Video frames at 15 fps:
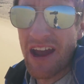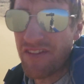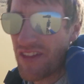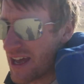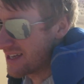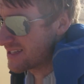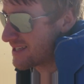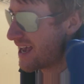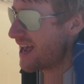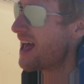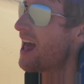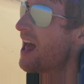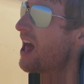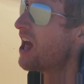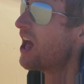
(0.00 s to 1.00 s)
if there's
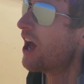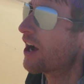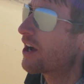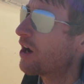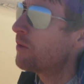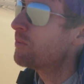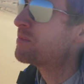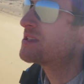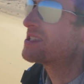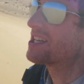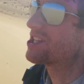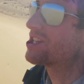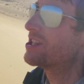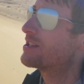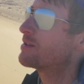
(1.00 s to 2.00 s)
a
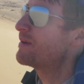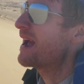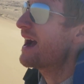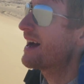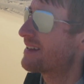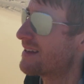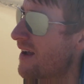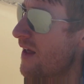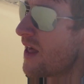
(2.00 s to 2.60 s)
composition to be had.